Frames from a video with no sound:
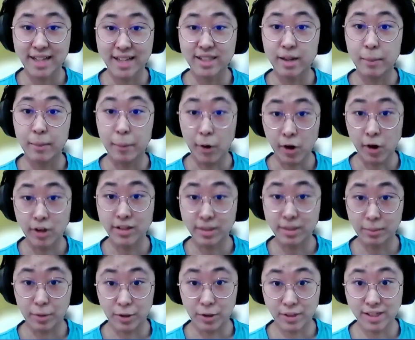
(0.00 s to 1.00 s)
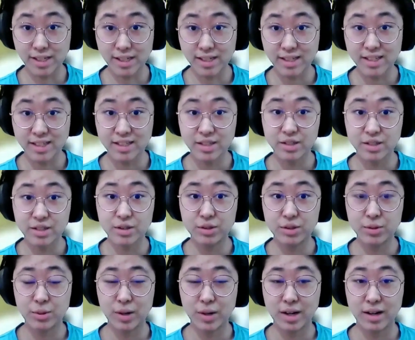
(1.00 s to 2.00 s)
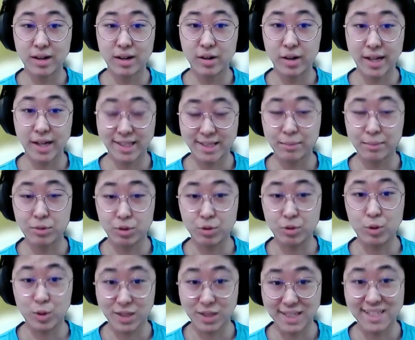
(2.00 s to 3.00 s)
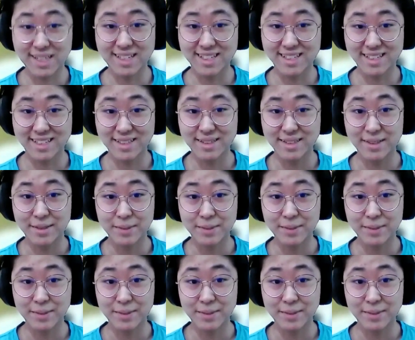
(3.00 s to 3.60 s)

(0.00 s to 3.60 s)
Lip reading: act upon the body to attempt to rotate it.